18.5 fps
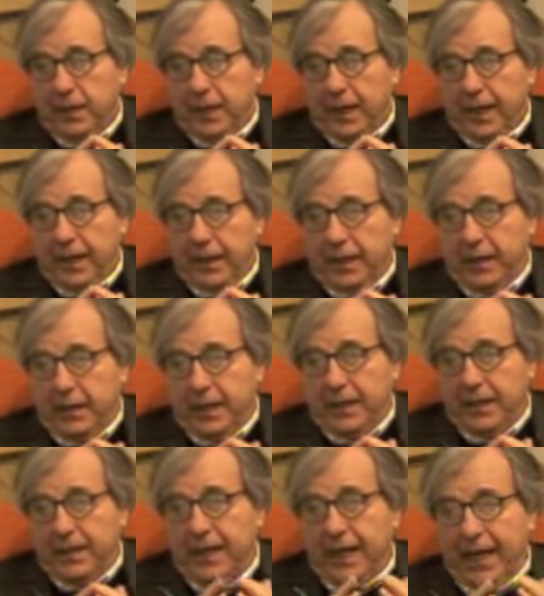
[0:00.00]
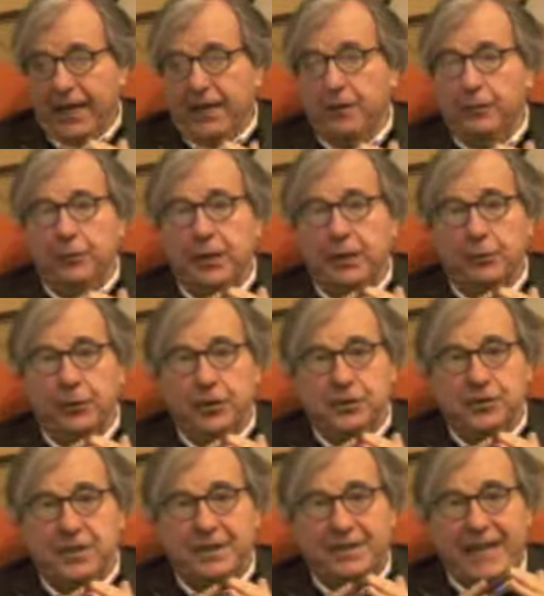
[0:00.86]
the other one
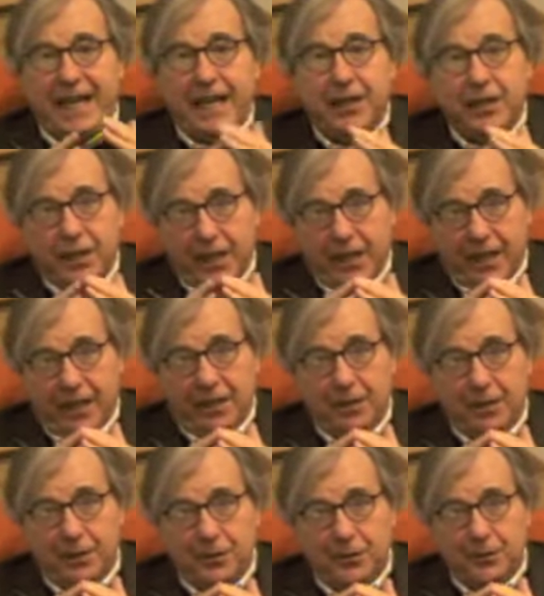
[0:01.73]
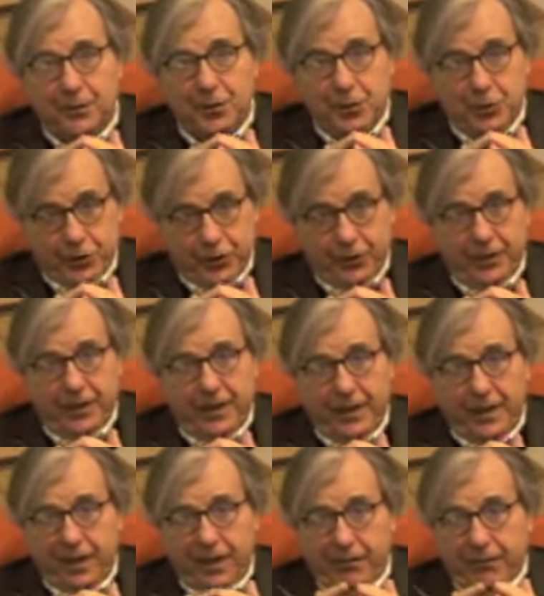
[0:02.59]
was a technical jury
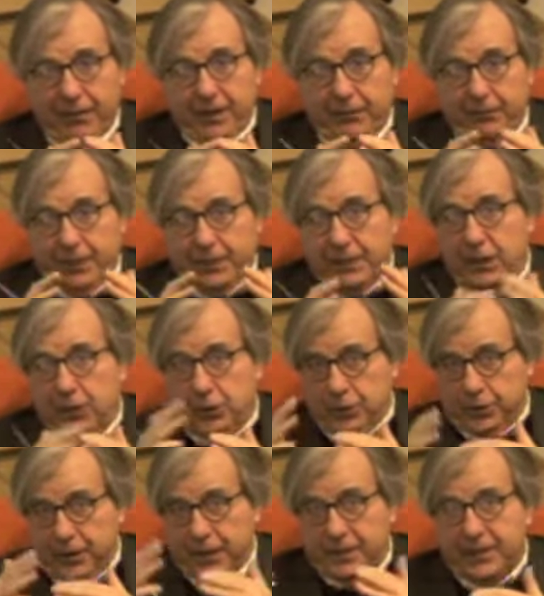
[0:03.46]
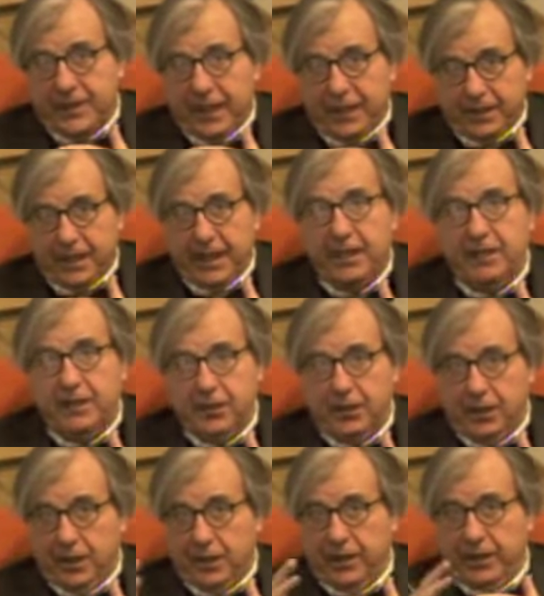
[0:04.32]
where they looked at the
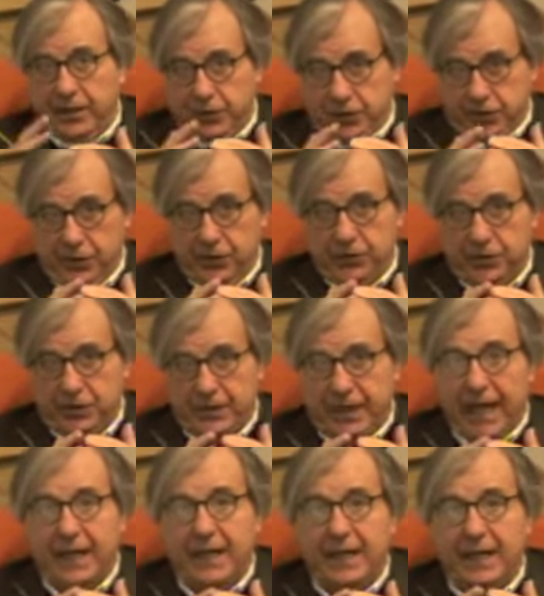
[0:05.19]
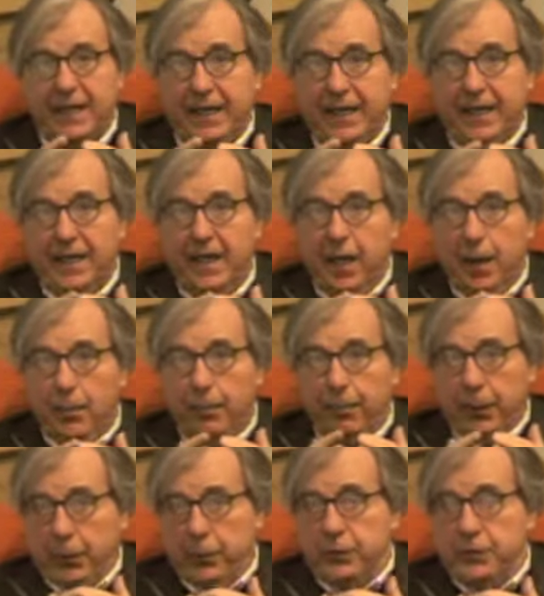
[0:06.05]
technical issues. Luckily,
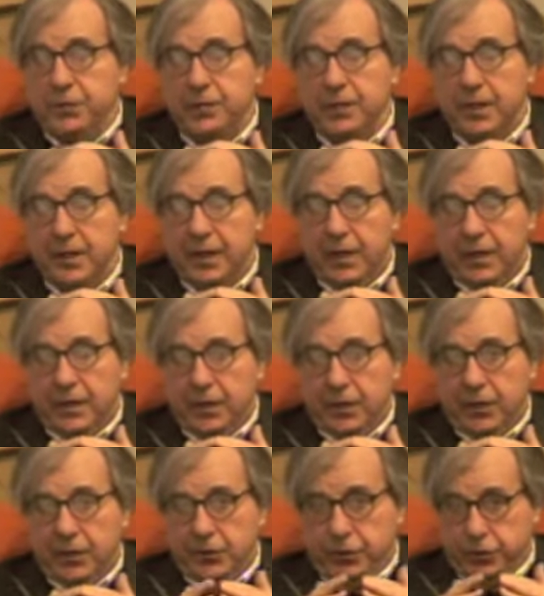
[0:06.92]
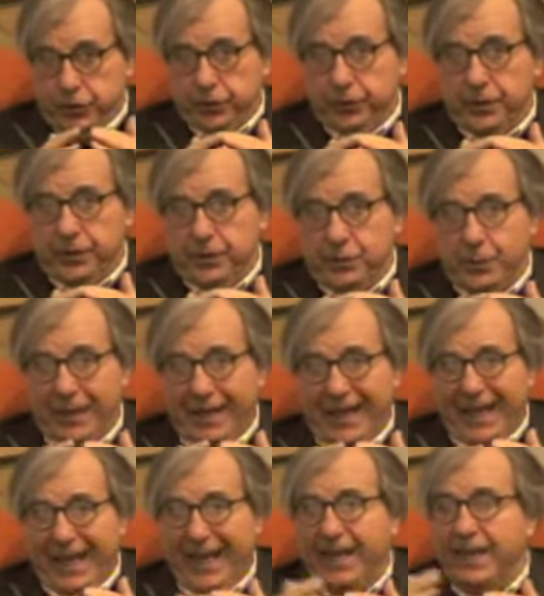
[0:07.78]
both juries were
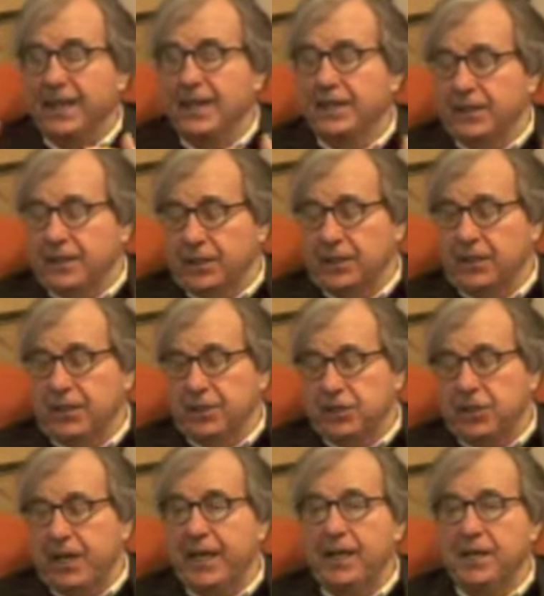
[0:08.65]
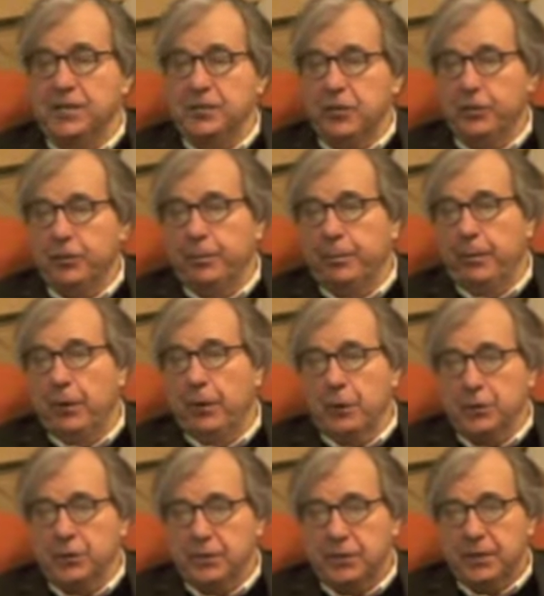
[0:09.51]
headed, the chairs of
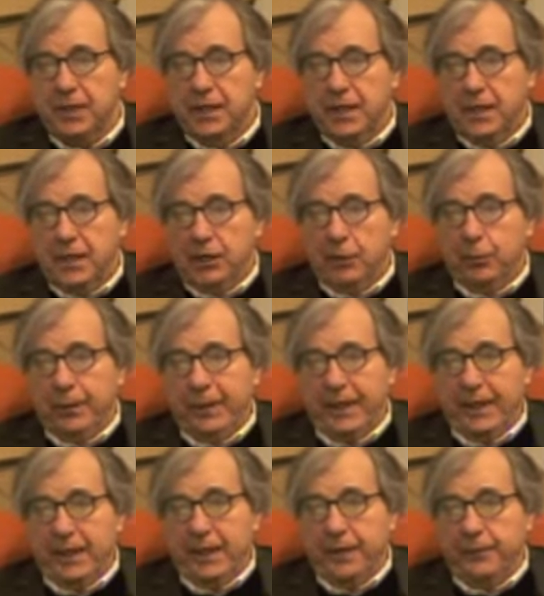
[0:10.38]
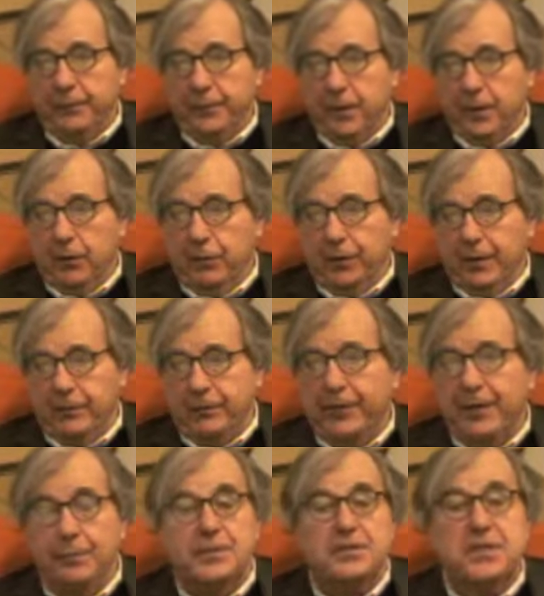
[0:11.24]
both were
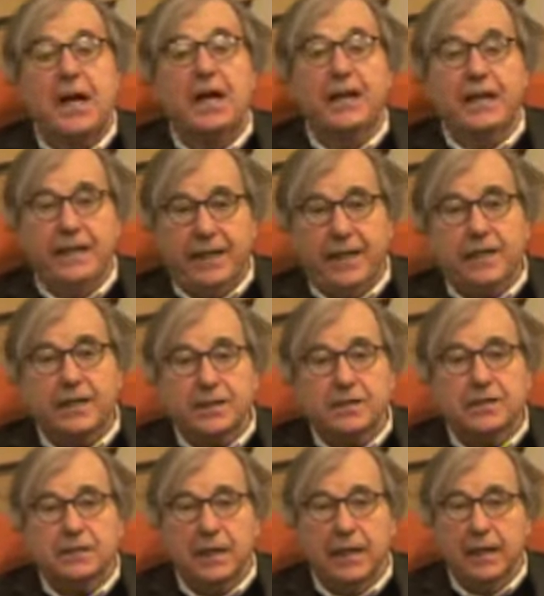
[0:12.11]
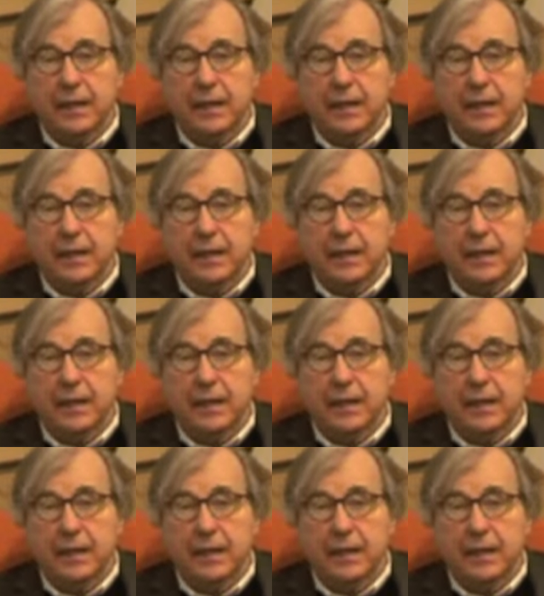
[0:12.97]
famous architects